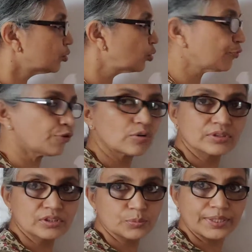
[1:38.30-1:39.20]
two
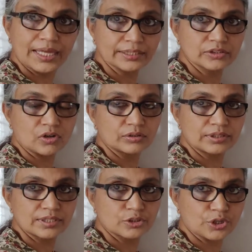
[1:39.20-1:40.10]
forces will act
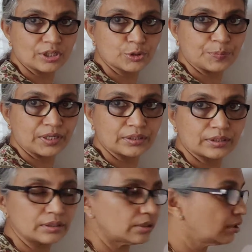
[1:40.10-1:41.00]
on this charged
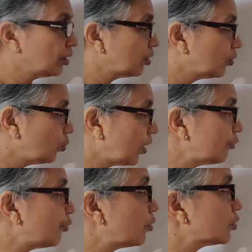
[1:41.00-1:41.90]
particle.
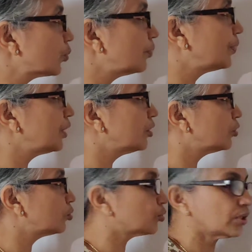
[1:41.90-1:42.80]
One force will be
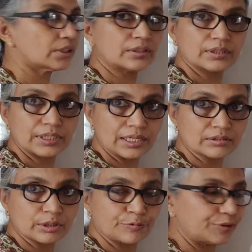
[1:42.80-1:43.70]
due to the
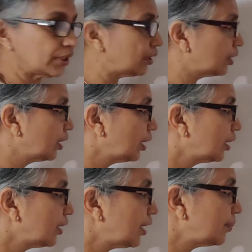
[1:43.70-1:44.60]
electric field.
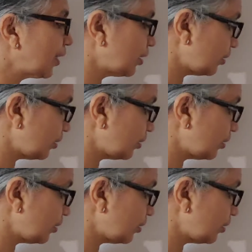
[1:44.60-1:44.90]
There will be